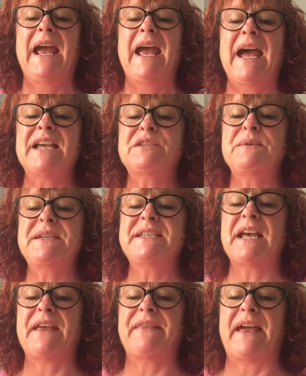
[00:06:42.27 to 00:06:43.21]
As we
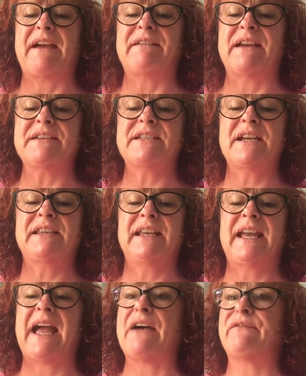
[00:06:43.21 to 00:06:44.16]
sat there outside the
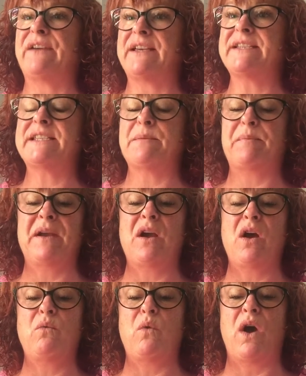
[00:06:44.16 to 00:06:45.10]
cafe sipping
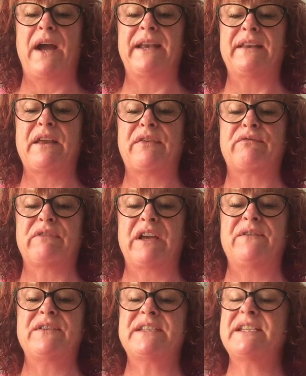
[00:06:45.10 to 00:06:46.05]
our wine, the three
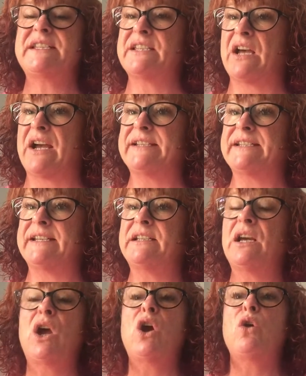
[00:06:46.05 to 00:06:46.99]
of us decided
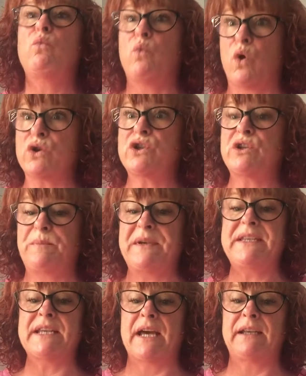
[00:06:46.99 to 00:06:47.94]
what should
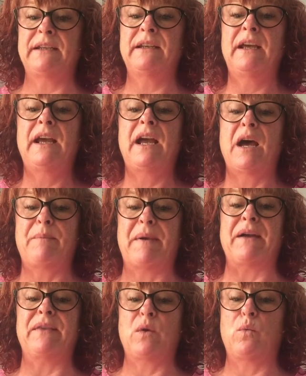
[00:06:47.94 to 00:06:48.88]
be done
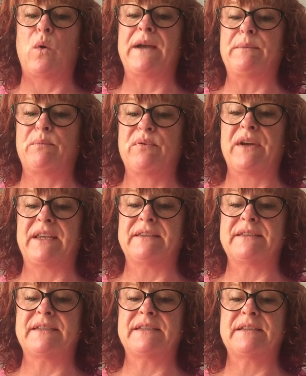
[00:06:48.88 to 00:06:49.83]
about the White
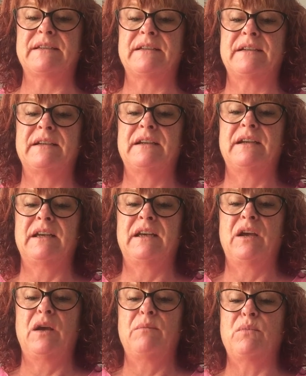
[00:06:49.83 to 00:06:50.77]
Prince.
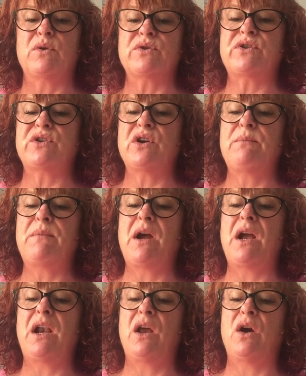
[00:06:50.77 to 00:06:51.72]
Monsieur
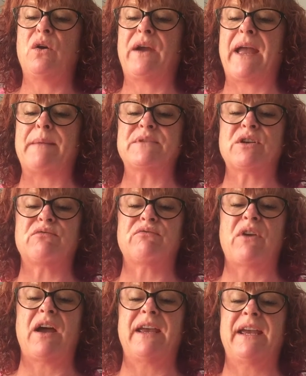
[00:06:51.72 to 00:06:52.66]
Merlot kept
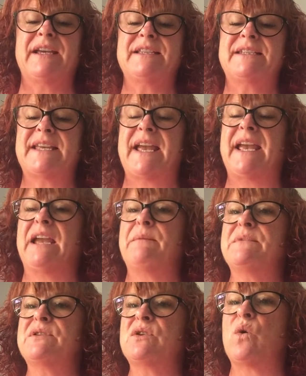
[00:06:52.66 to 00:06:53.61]
crying and saying it
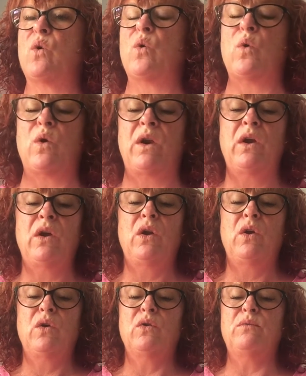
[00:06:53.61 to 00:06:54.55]
was all
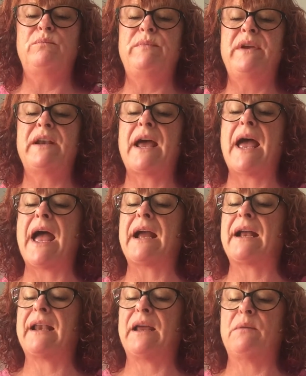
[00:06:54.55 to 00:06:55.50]
un
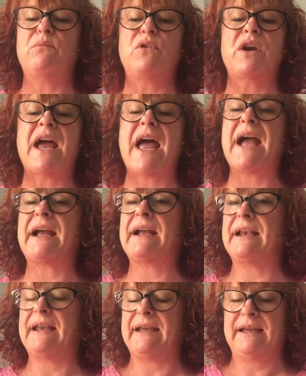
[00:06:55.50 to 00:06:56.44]

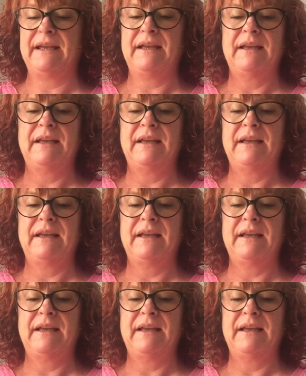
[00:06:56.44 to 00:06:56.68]
miracle,